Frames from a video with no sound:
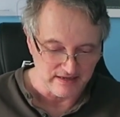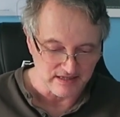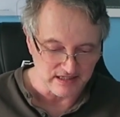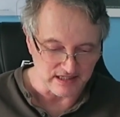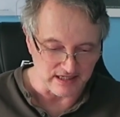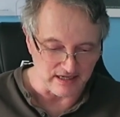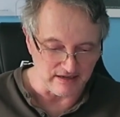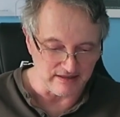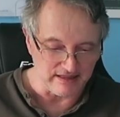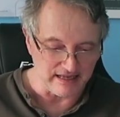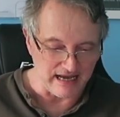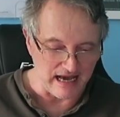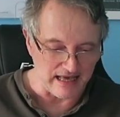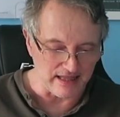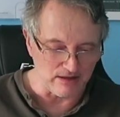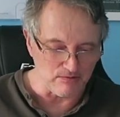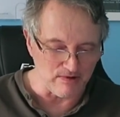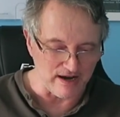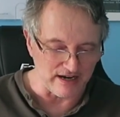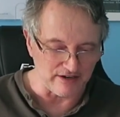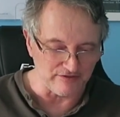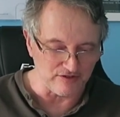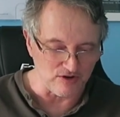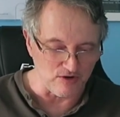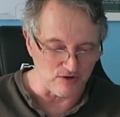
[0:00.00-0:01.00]
So the
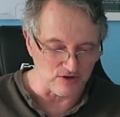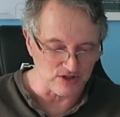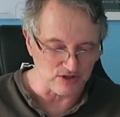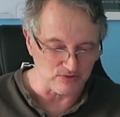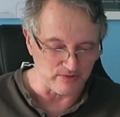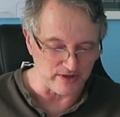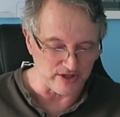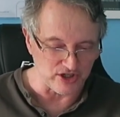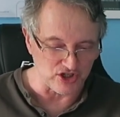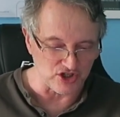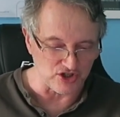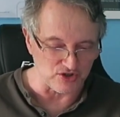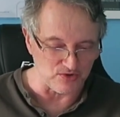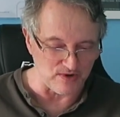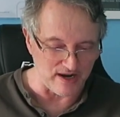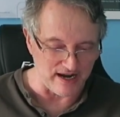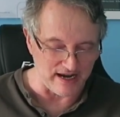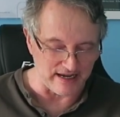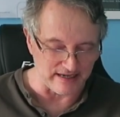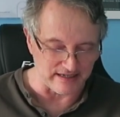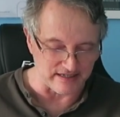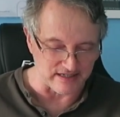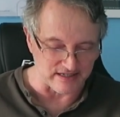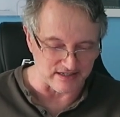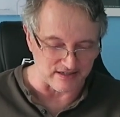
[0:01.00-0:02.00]
other one, of course, which
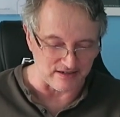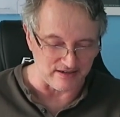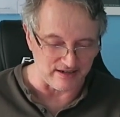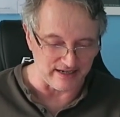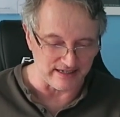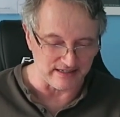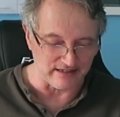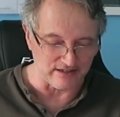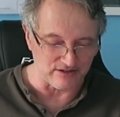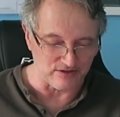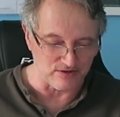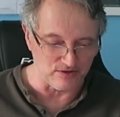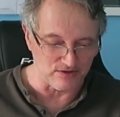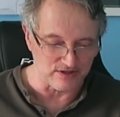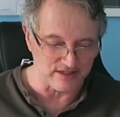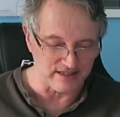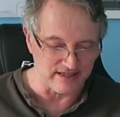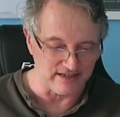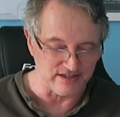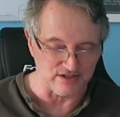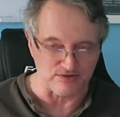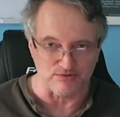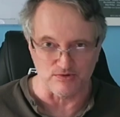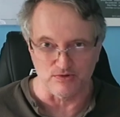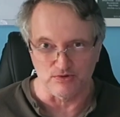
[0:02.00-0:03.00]
Juan designed, and of course
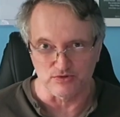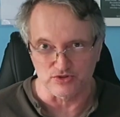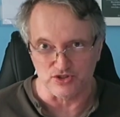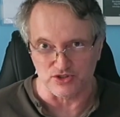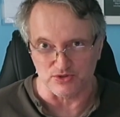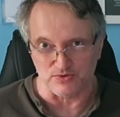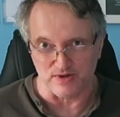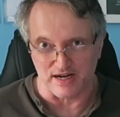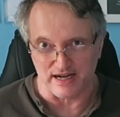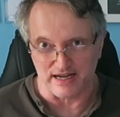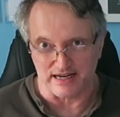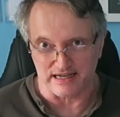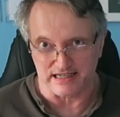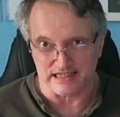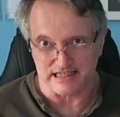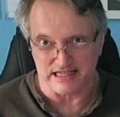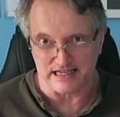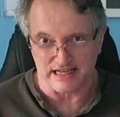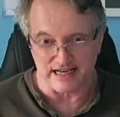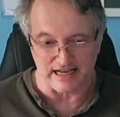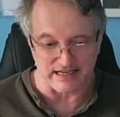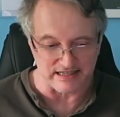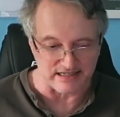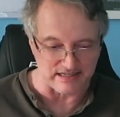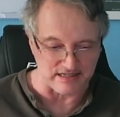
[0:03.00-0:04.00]
these are all Juan
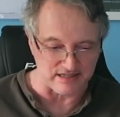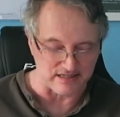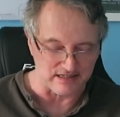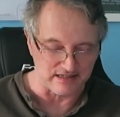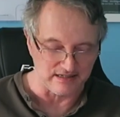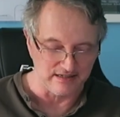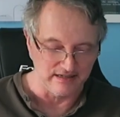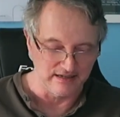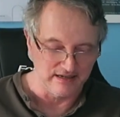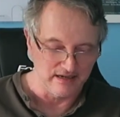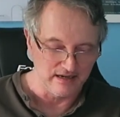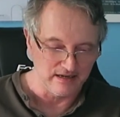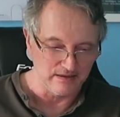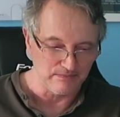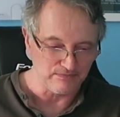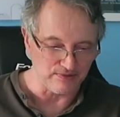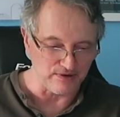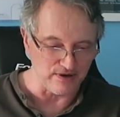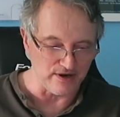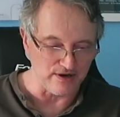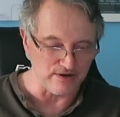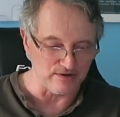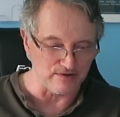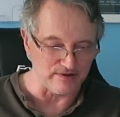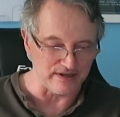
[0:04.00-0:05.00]
Diaz's
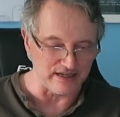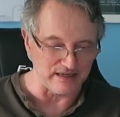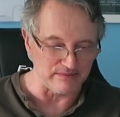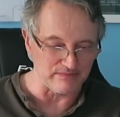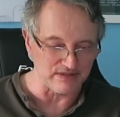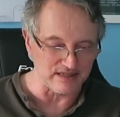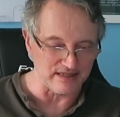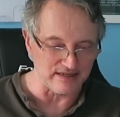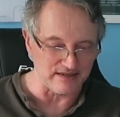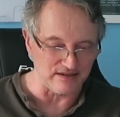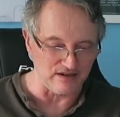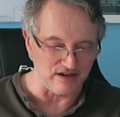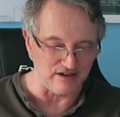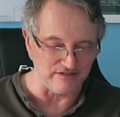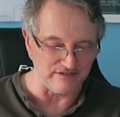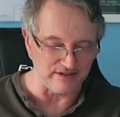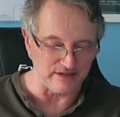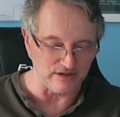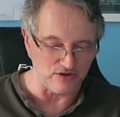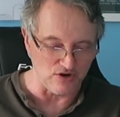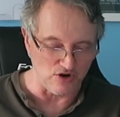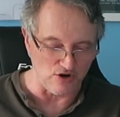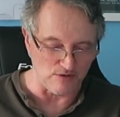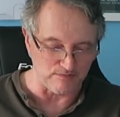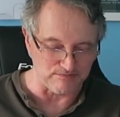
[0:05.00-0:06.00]
programs that I've
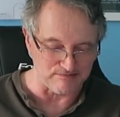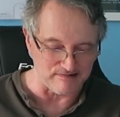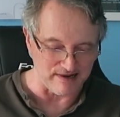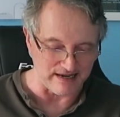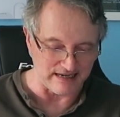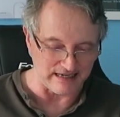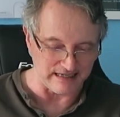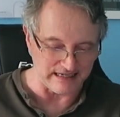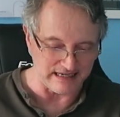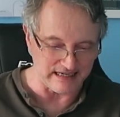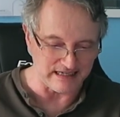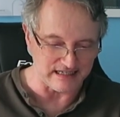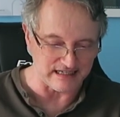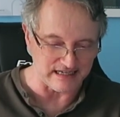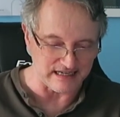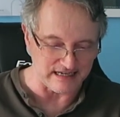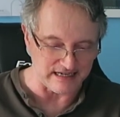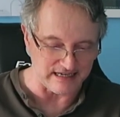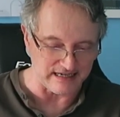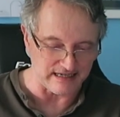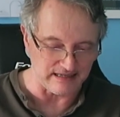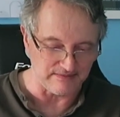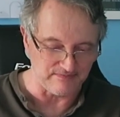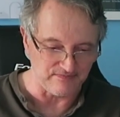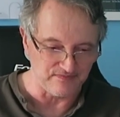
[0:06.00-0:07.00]
incorporated into
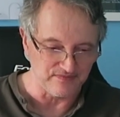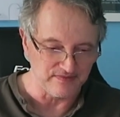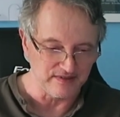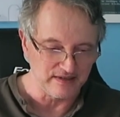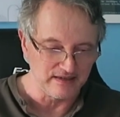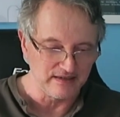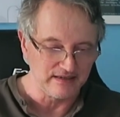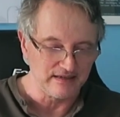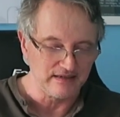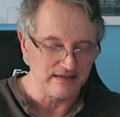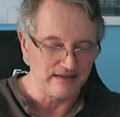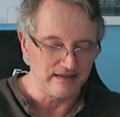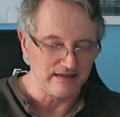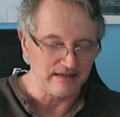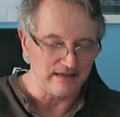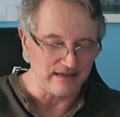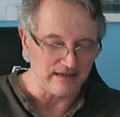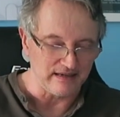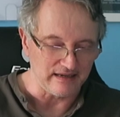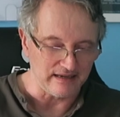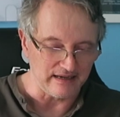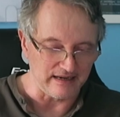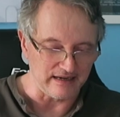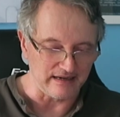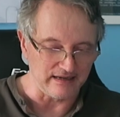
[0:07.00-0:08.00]
here,
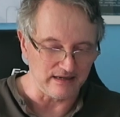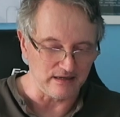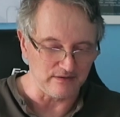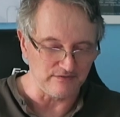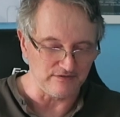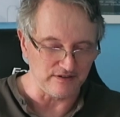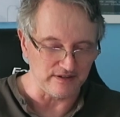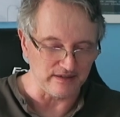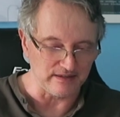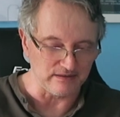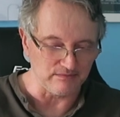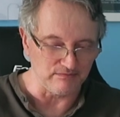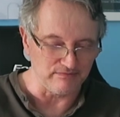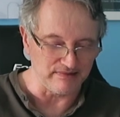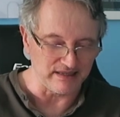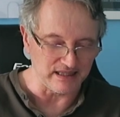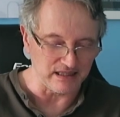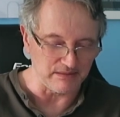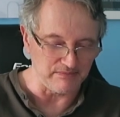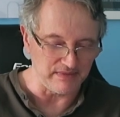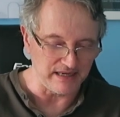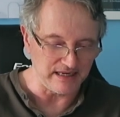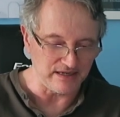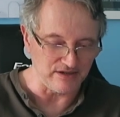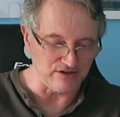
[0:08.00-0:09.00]
and hopefully I can
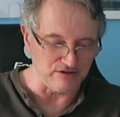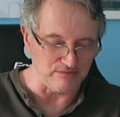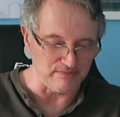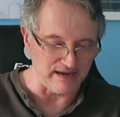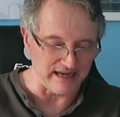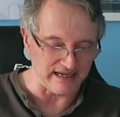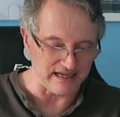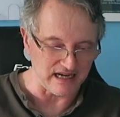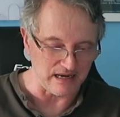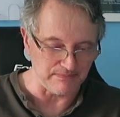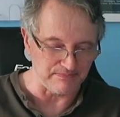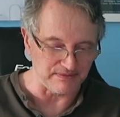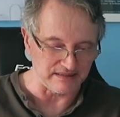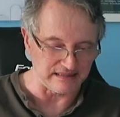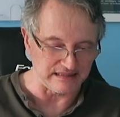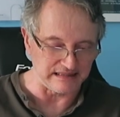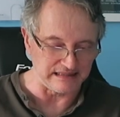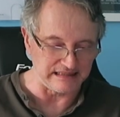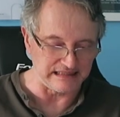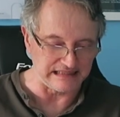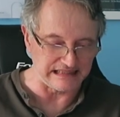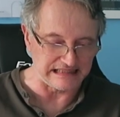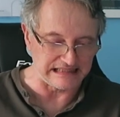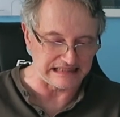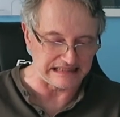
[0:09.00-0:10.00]
bring the menu back up
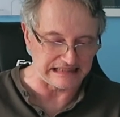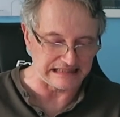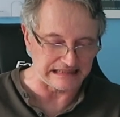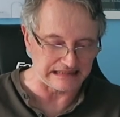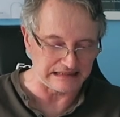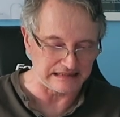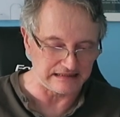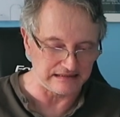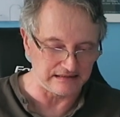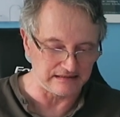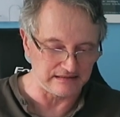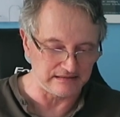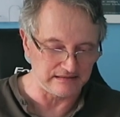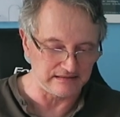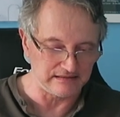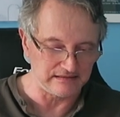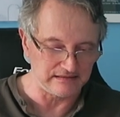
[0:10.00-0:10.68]
again.